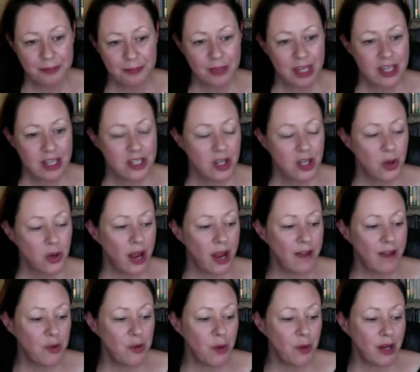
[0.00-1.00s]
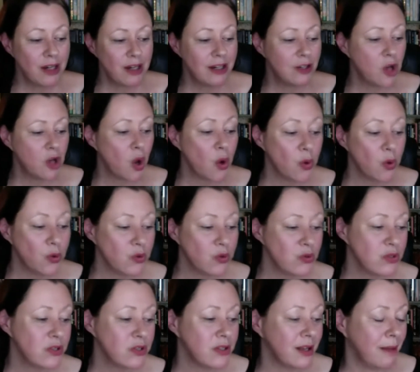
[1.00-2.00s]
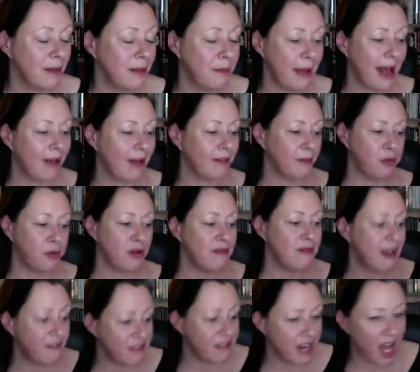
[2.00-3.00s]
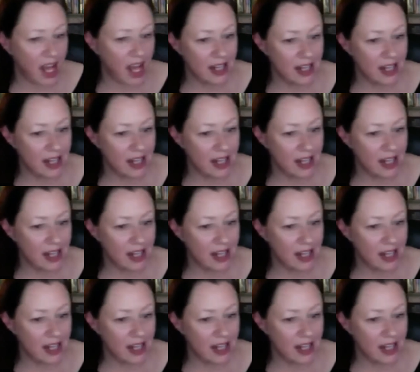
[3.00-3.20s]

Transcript: So everyone knows about pre-Raphaelite,